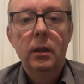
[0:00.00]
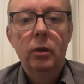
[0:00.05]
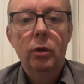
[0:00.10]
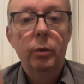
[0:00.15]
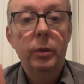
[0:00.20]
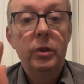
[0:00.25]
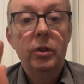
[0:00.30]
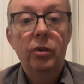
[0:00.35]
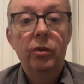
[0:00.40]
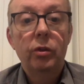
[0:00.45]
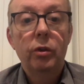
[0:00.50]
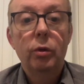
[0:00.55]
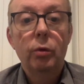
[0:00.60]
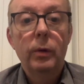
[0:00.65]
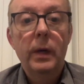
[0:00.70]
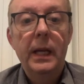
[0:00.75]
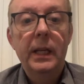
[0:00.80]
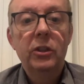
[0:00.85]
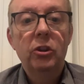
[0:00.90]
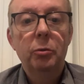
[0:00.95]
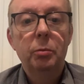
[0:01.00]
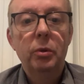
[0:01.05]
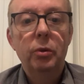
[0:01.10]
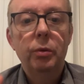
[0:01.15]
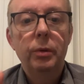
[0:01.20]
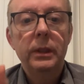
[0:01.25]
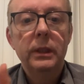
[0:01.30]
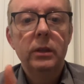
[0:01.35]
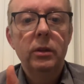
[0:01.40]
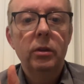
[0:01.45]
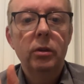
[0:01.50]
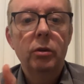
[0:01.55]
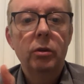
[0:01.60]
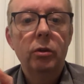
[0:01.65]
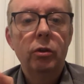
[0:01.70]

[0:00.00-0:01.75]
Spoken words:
or which is correct between